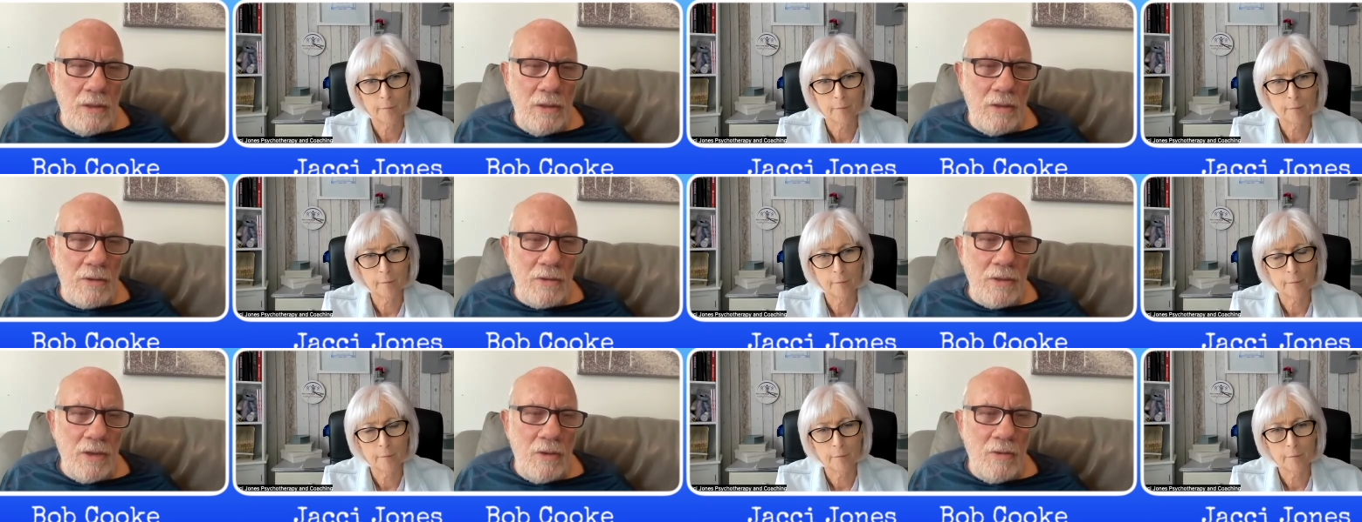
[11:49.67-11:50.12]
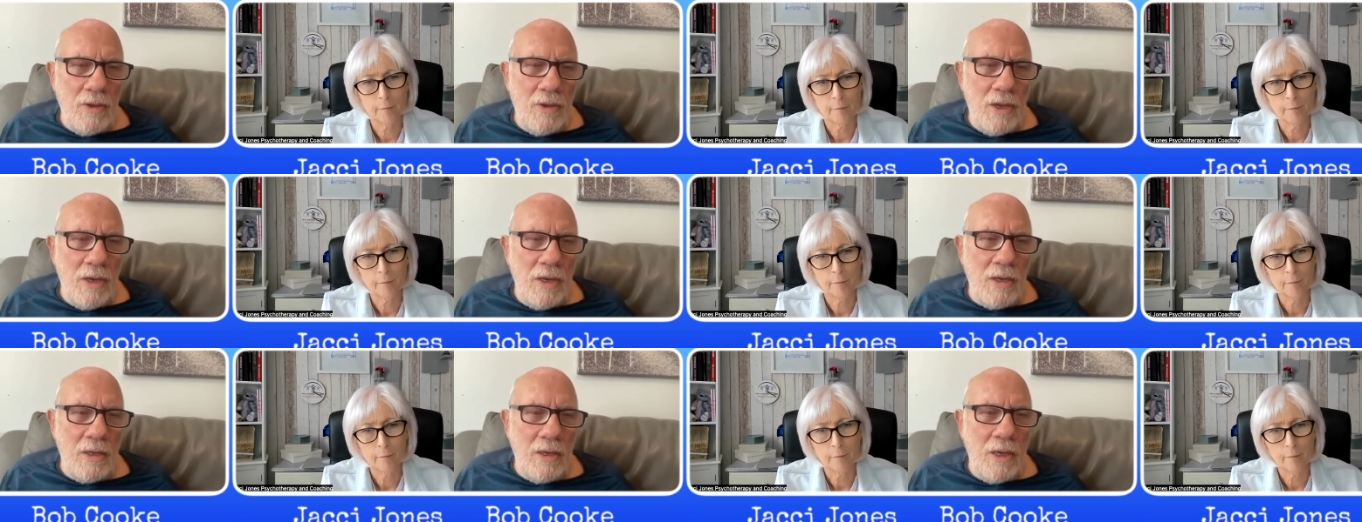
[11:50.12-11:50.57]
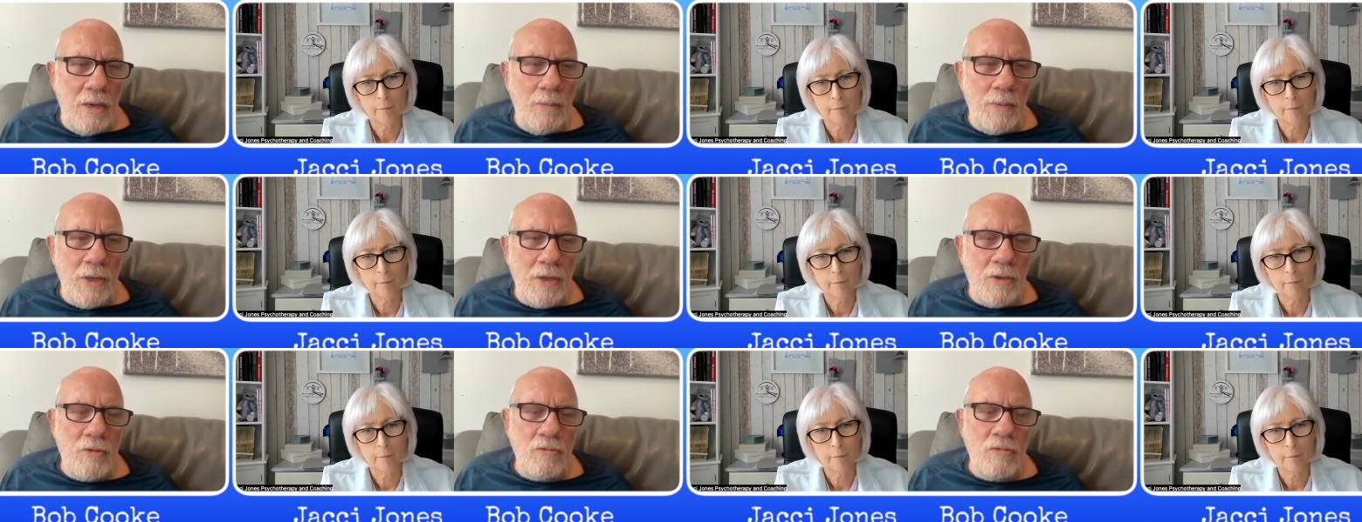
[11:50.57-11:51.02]
Speaker 1: so they
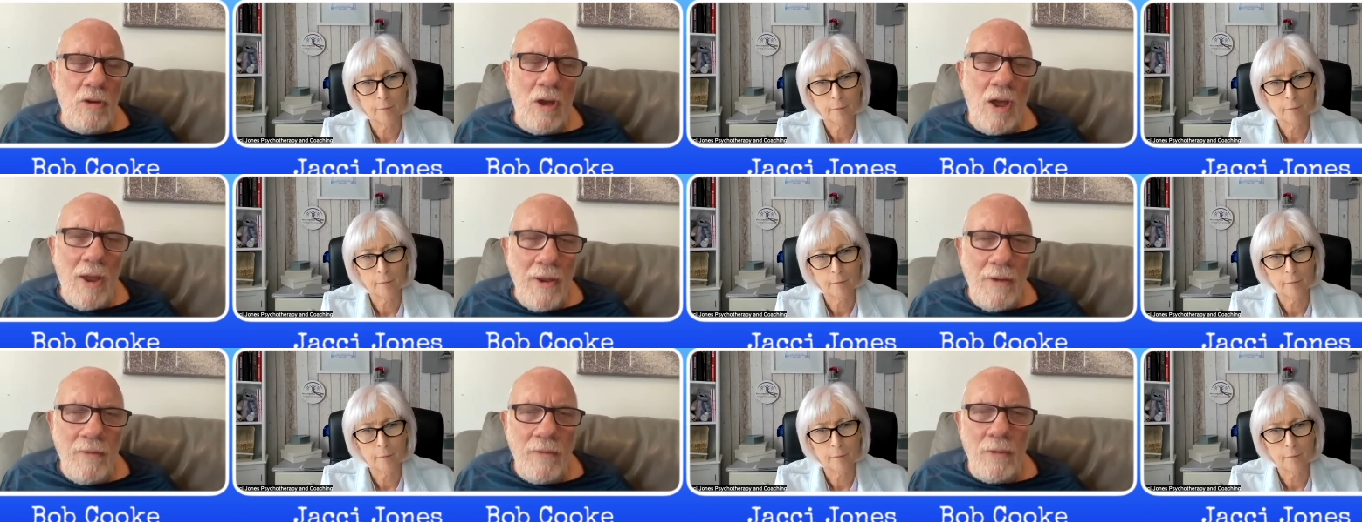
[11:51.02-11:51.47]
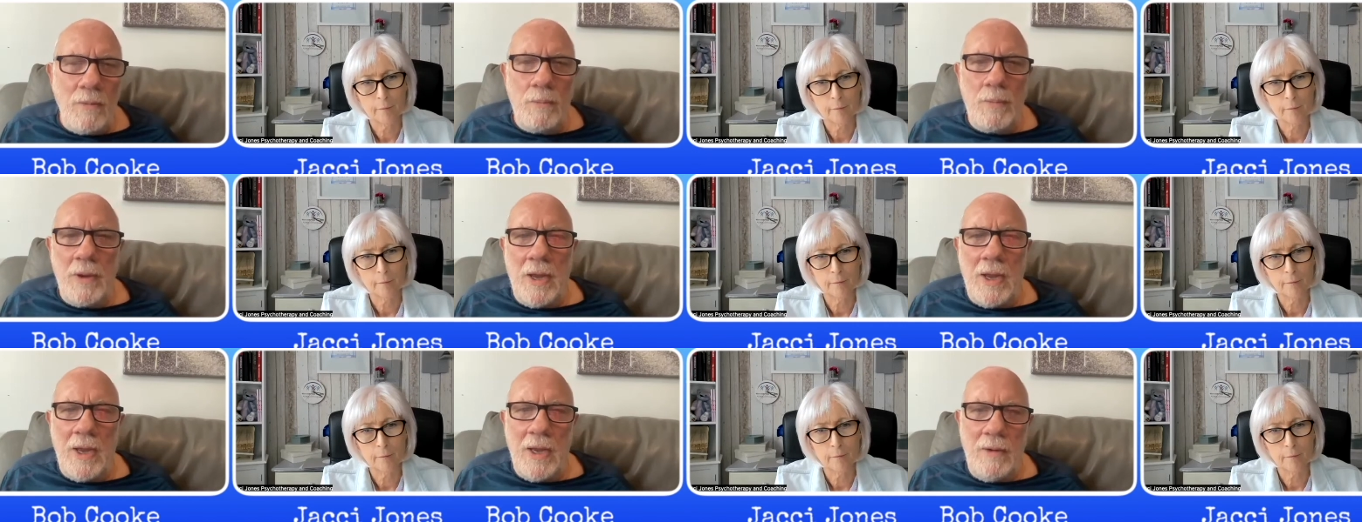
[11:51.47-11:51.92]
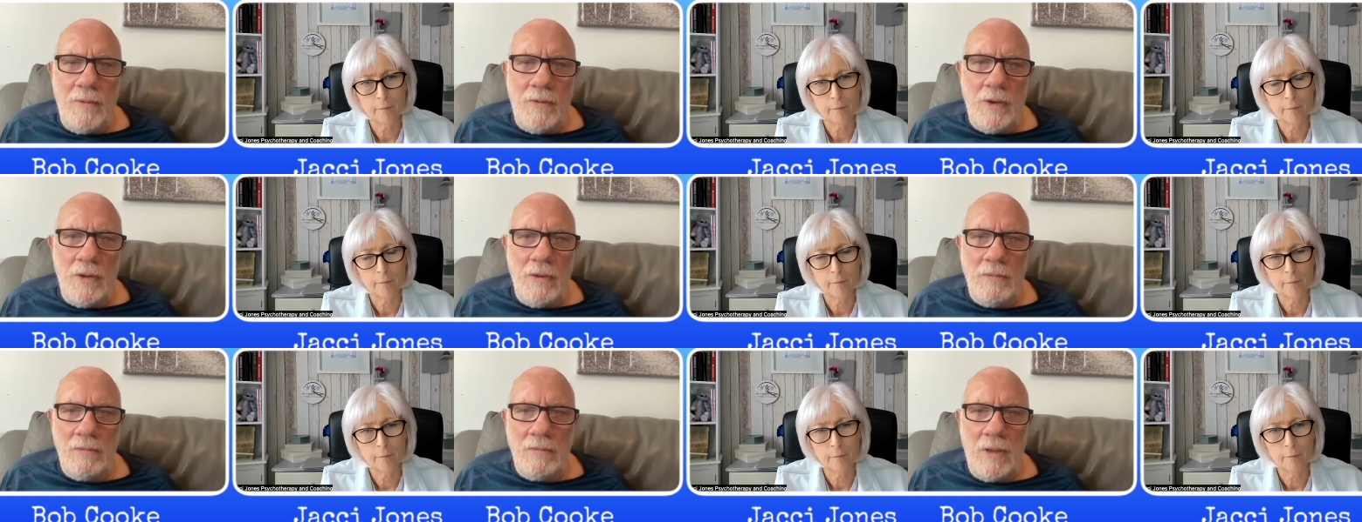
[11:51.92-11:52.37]
inhibit driver
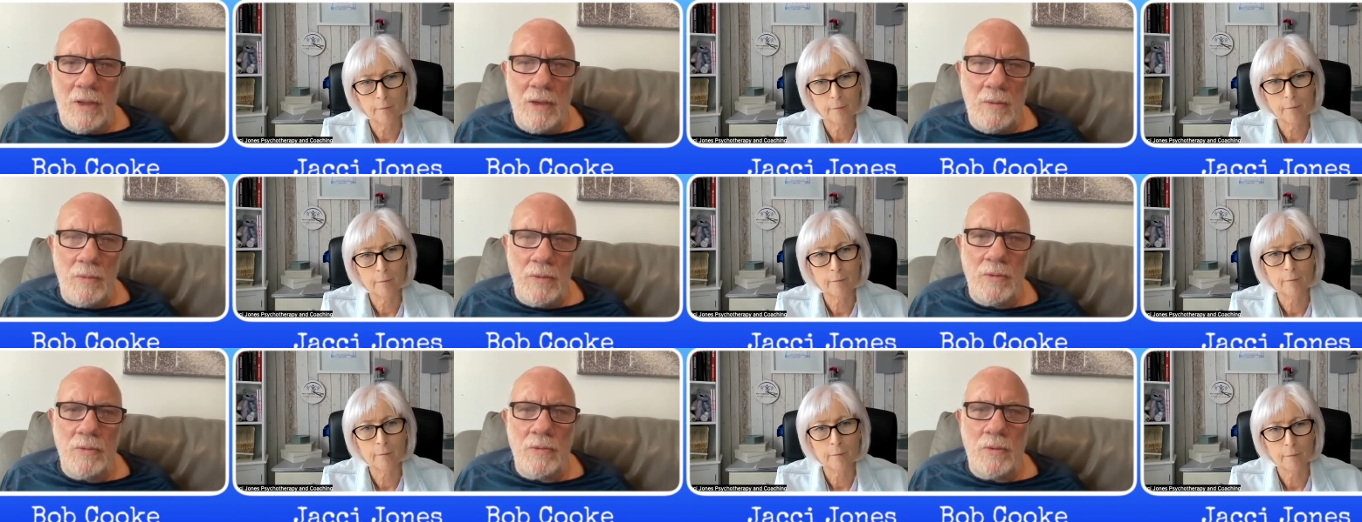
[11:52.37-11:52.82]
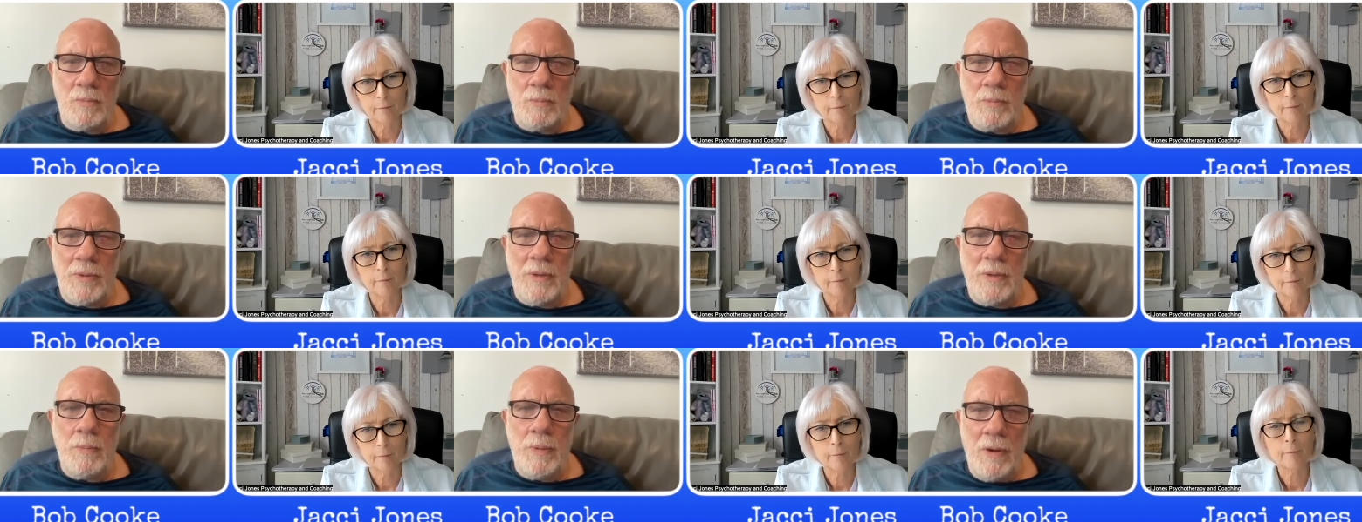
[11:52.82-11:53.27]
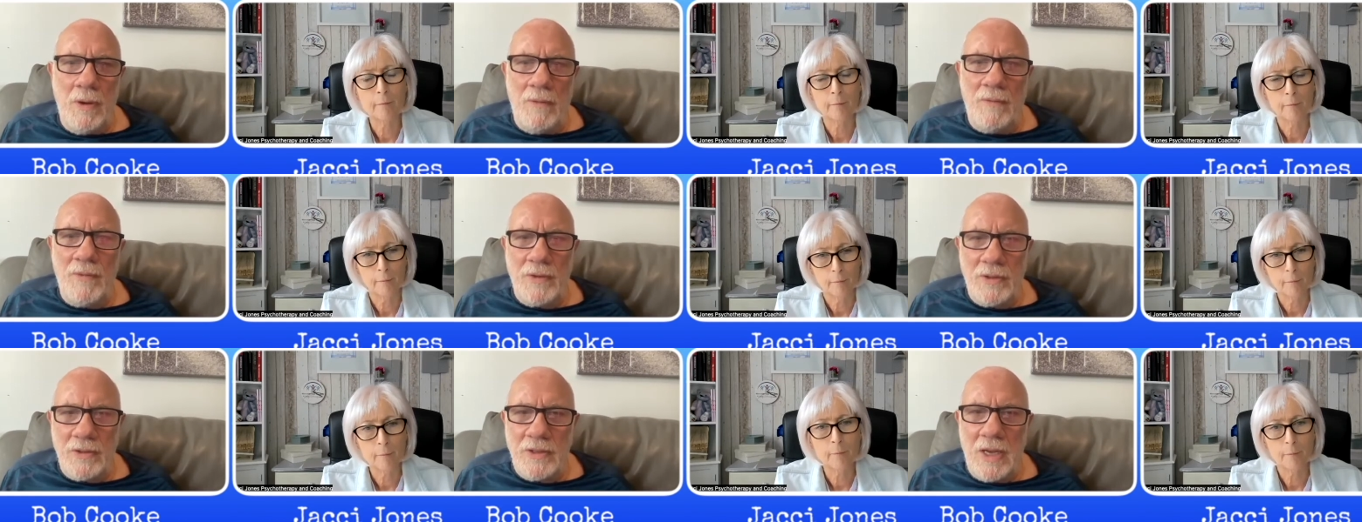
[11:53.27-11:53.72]
behavior, like sort of be
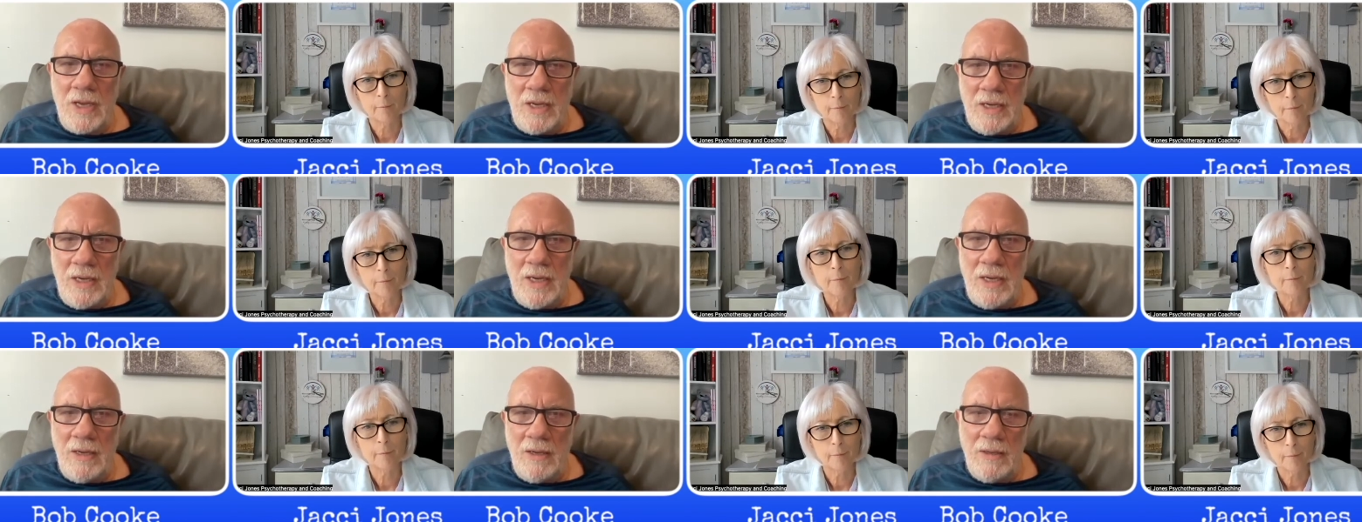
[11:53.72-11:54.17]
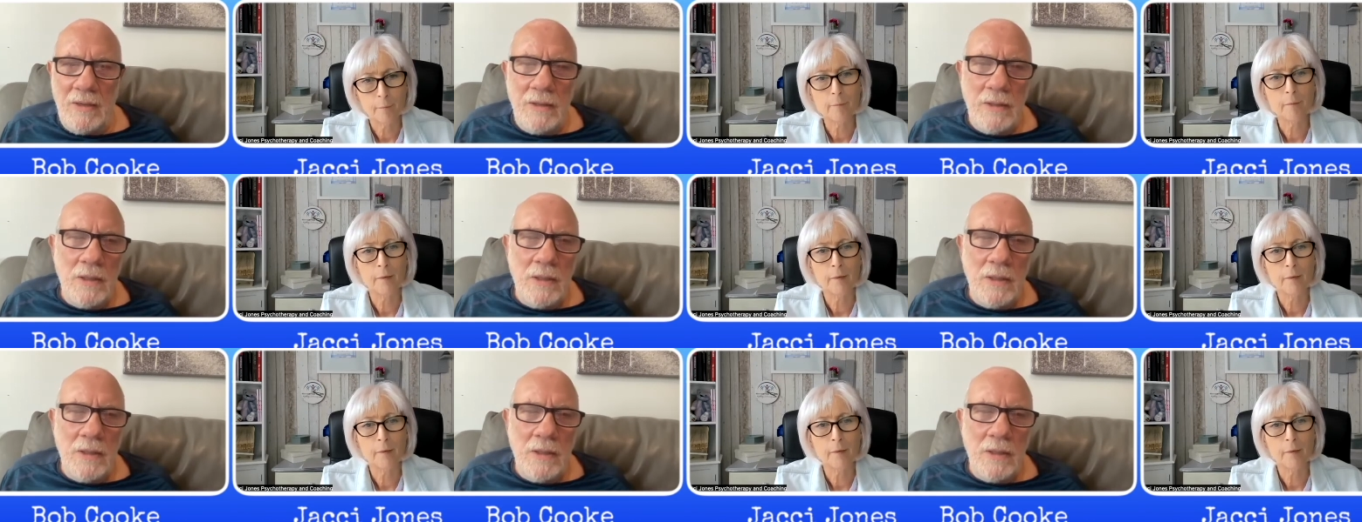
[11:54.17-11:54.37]
perfect, say here.